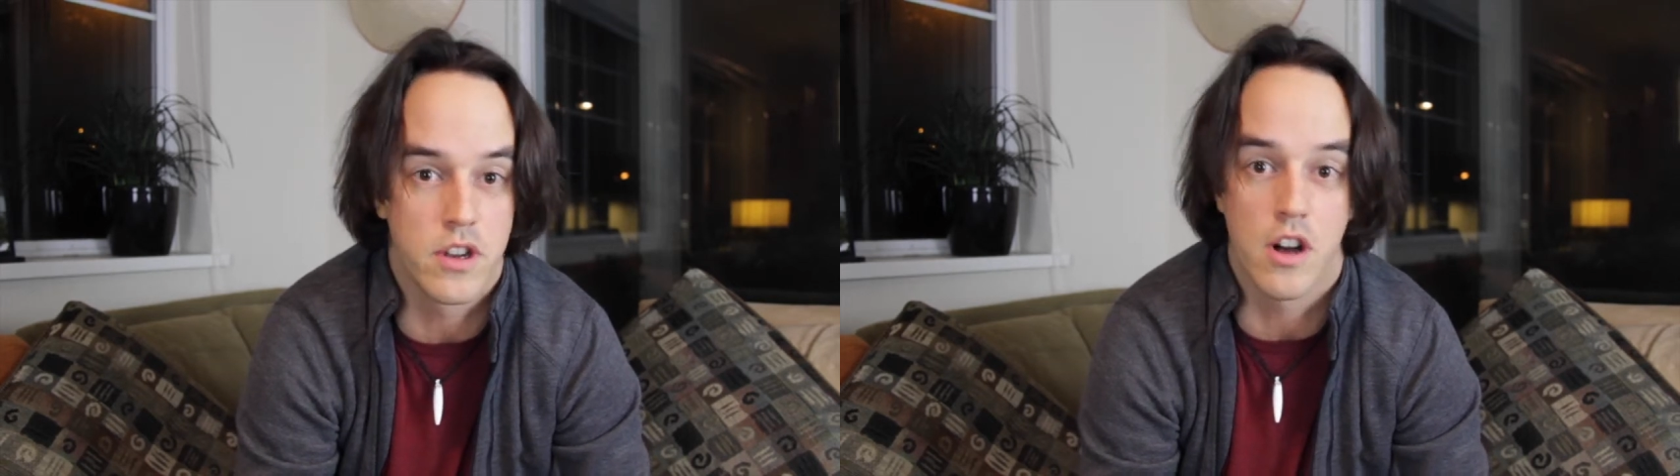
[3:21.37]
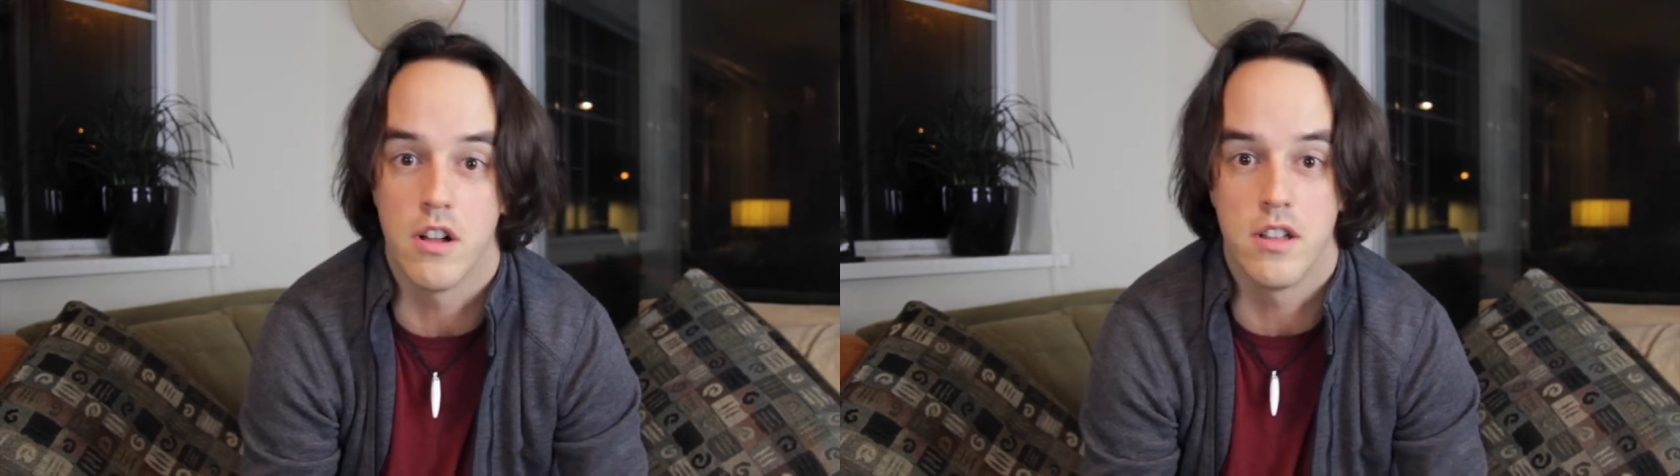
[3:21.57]

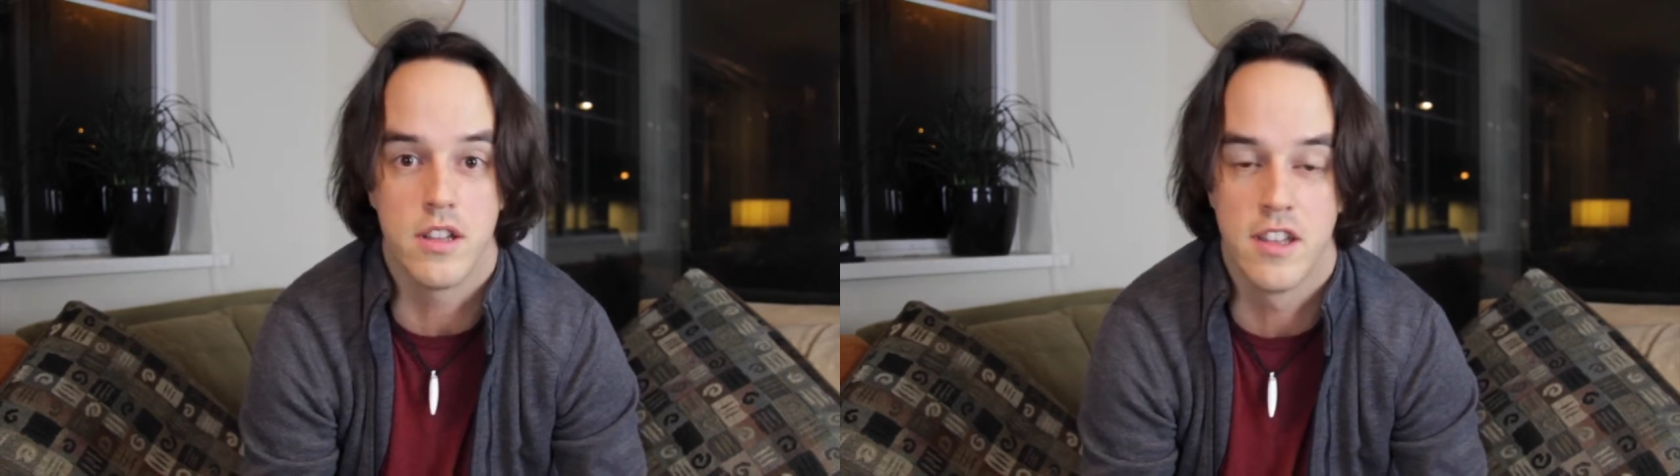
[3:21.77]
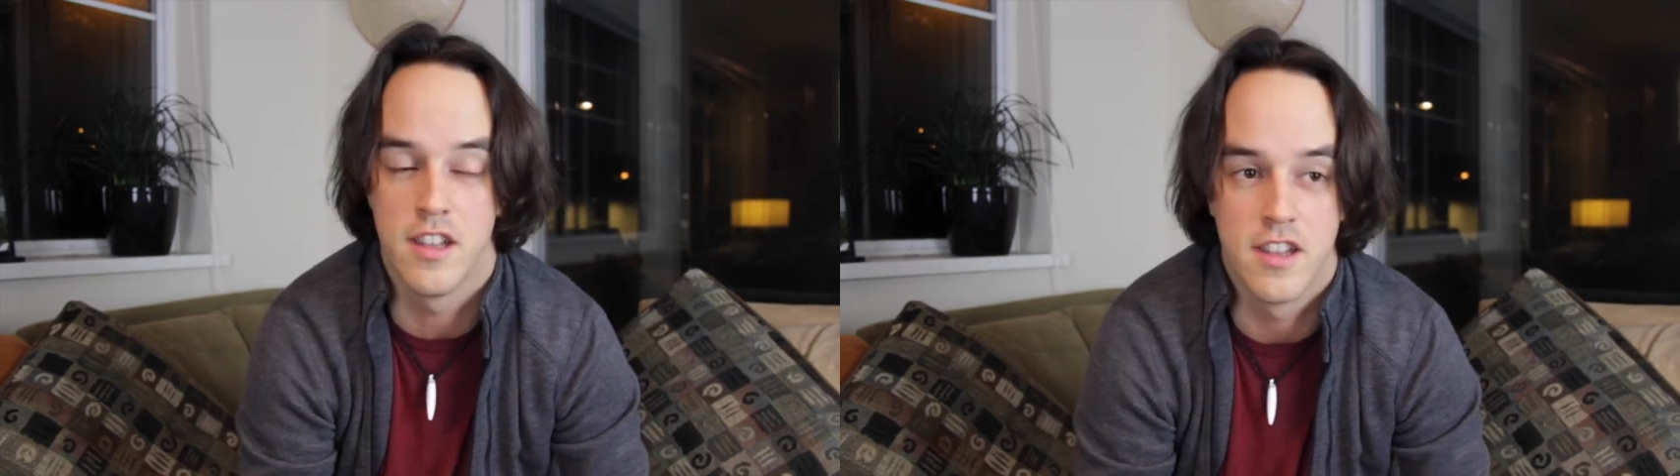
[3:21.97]

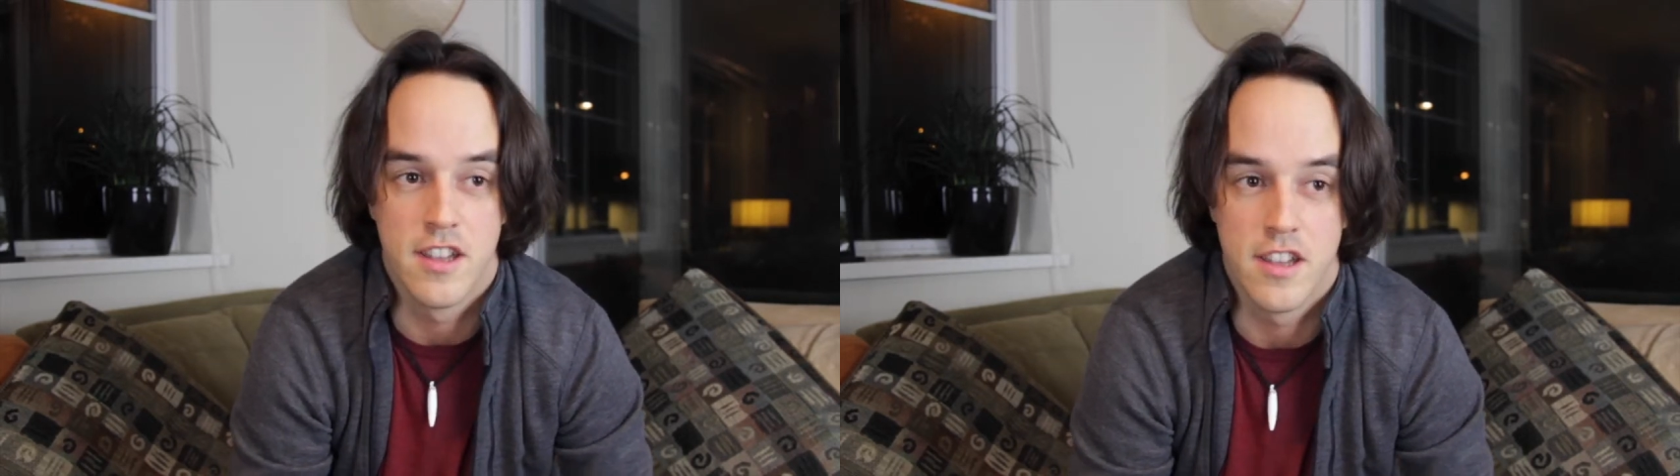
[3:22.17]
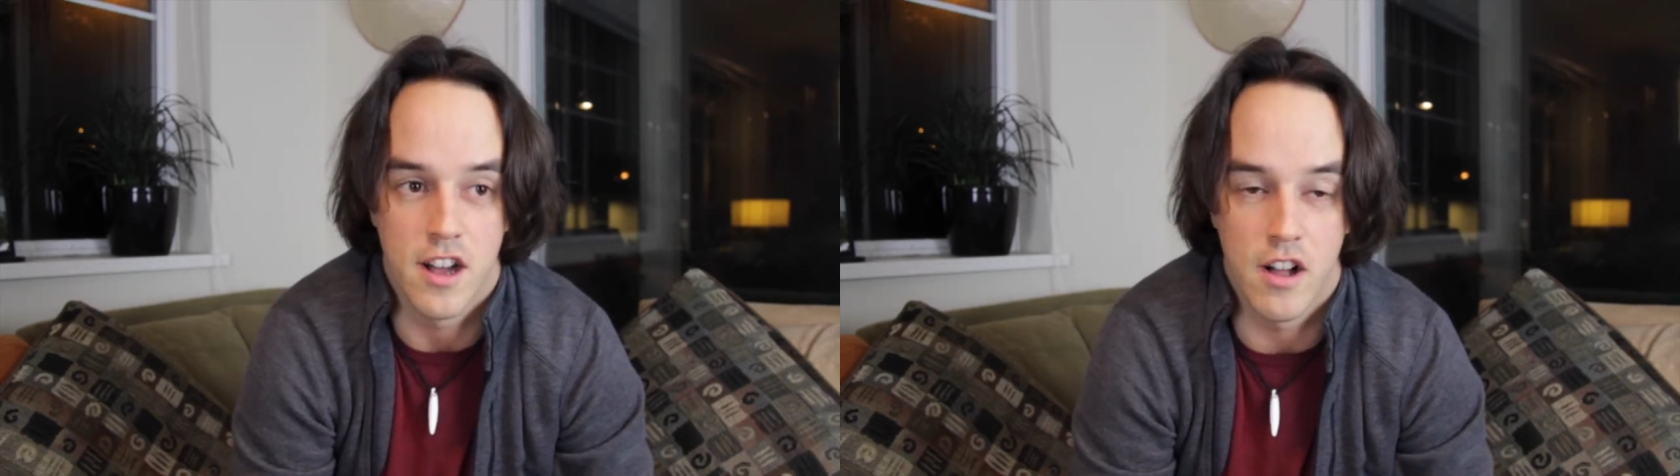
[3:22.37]

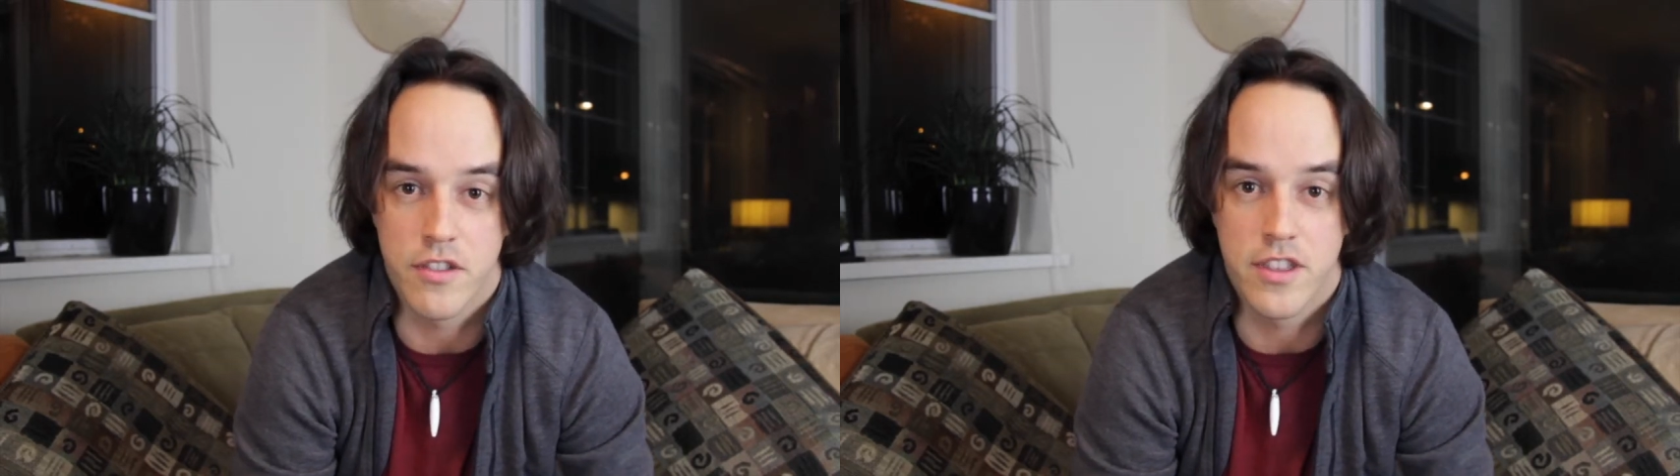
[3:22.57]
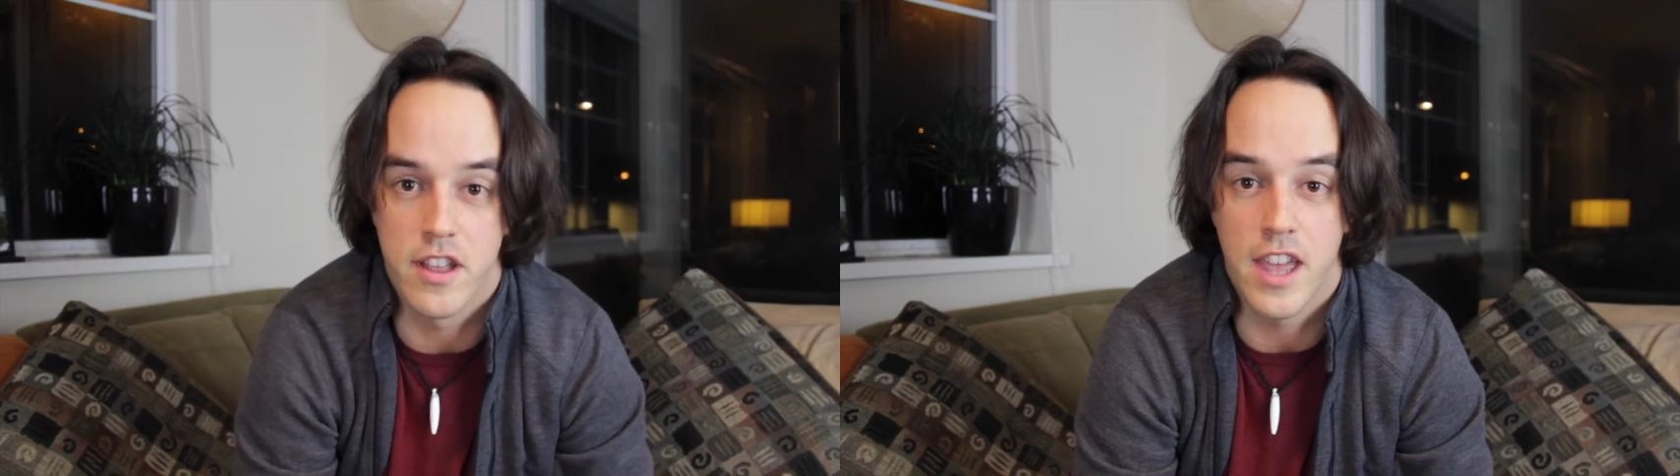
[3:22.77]

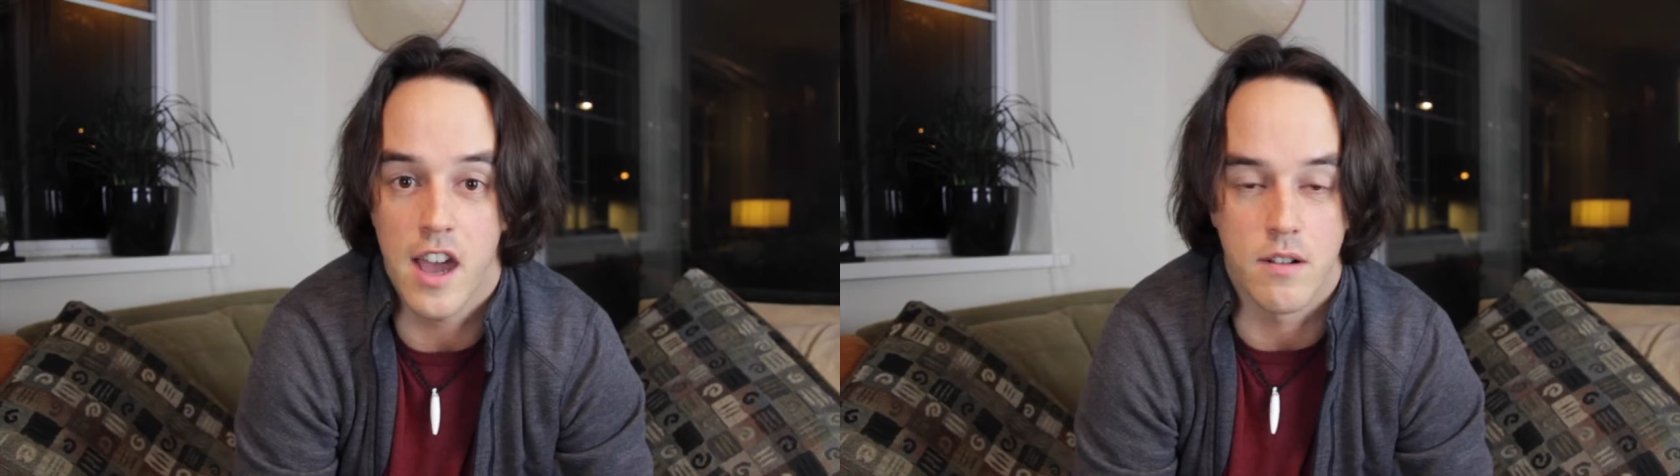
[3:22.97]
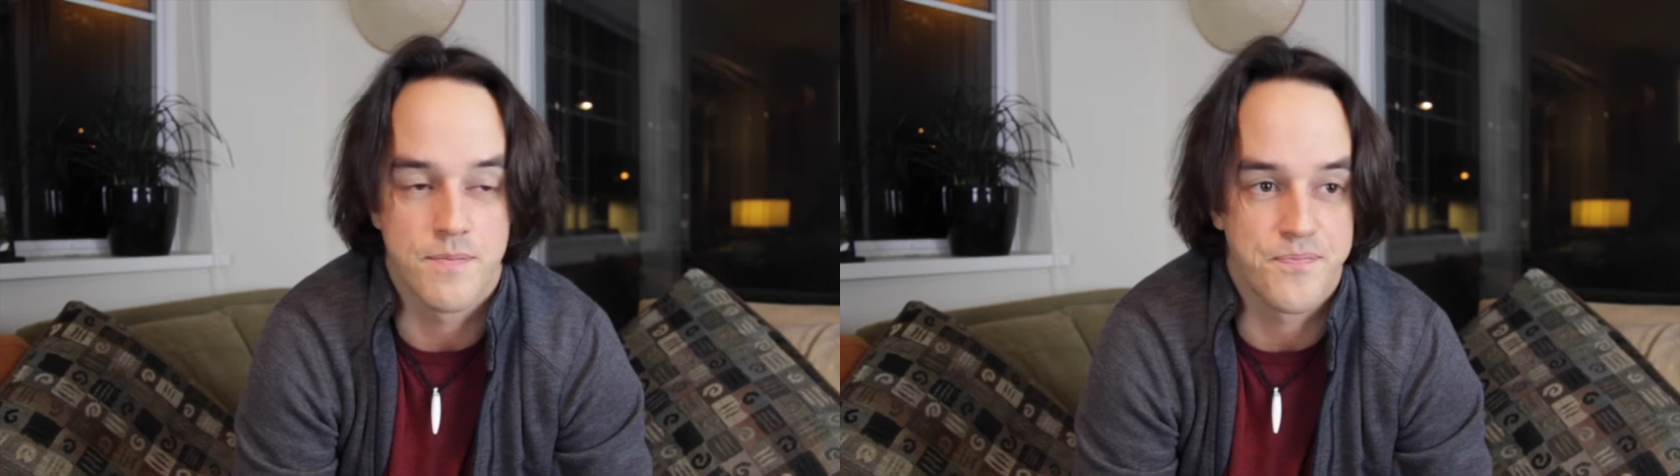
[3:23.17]
all till
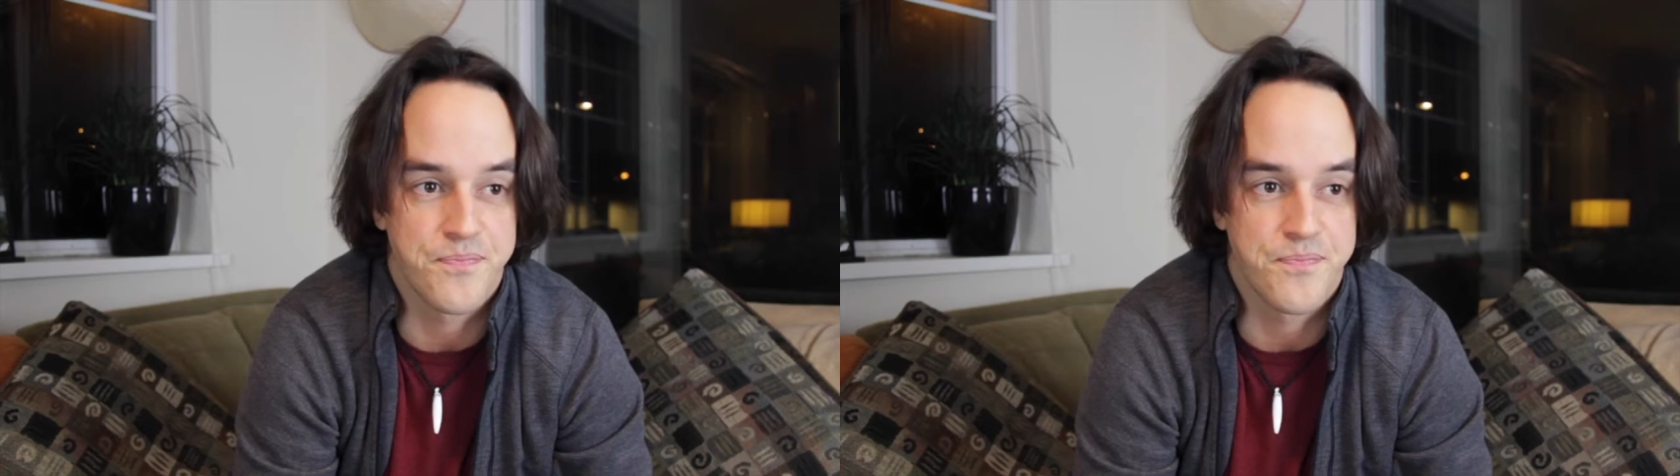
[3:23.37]
now.